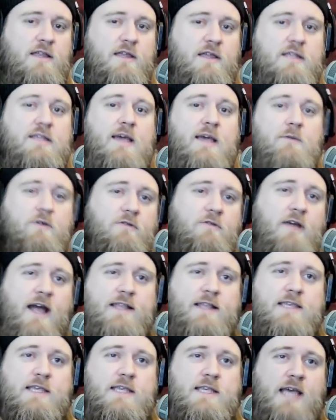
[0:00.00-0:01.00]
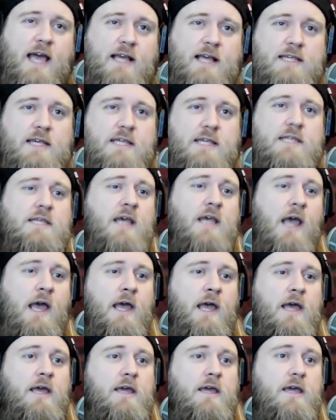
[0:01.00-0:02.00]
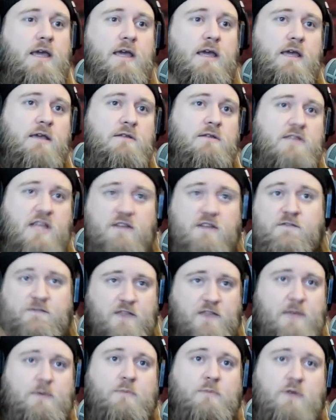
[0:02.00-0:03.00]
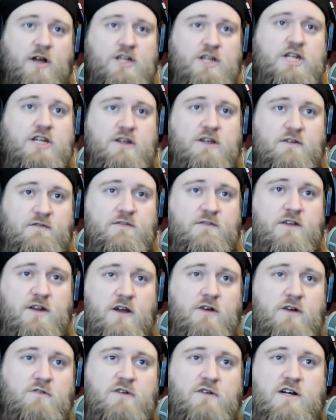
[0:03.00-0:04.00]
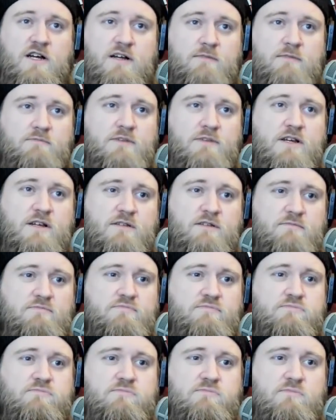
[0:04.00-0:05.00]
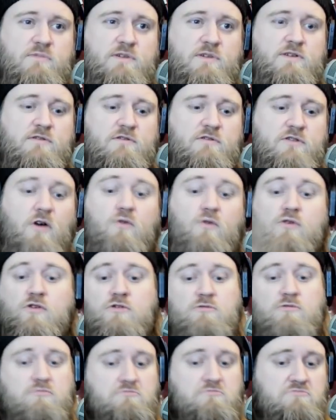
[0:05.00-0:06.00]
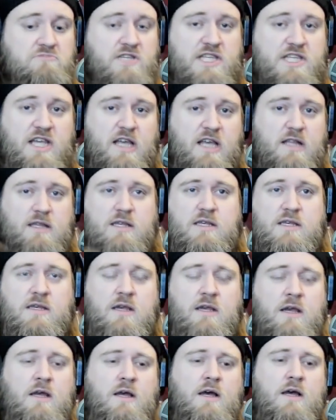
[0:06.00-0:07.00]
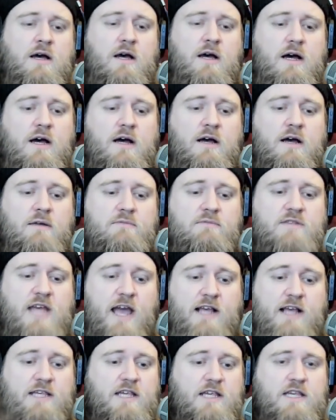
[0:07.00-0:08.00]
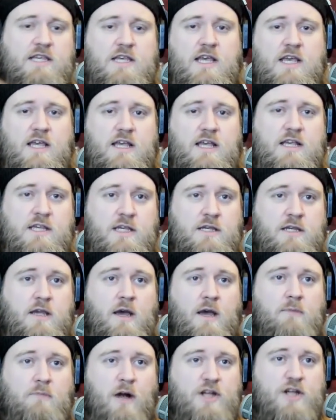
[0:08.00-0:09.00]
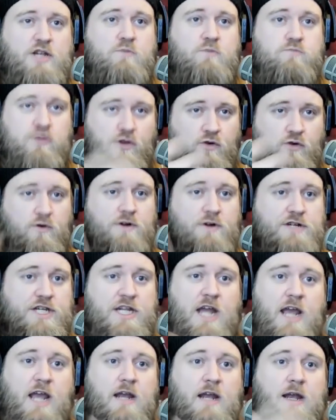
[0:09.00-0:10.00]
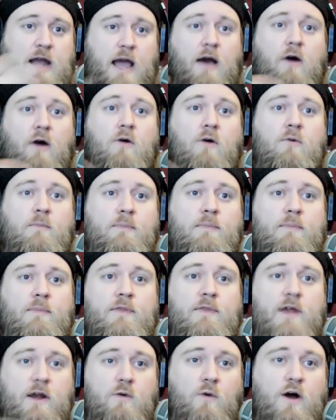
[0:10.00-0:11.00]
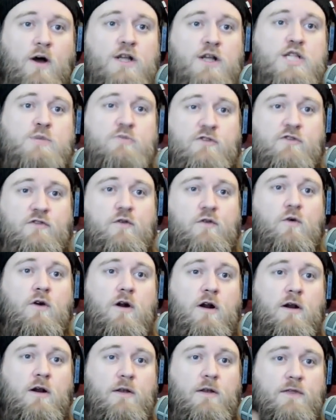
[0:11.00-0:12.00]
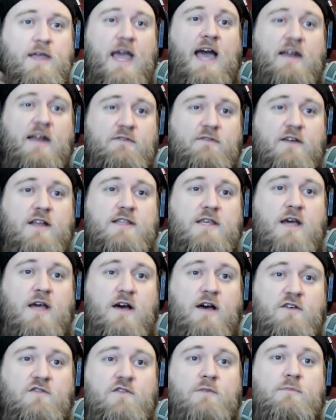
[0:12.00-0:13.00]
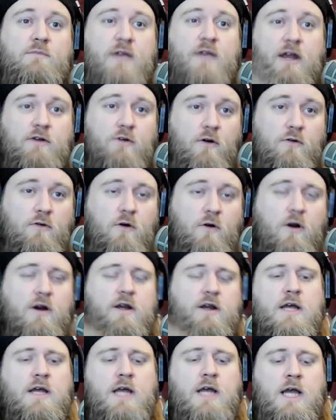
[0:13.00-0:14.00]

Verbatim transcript: the Democrats in Texas, he did flip a bunch of, you know, uh, uh local seats. Uh, Texas is a much bluer state now than it was before the advent of Beto O'Rourke.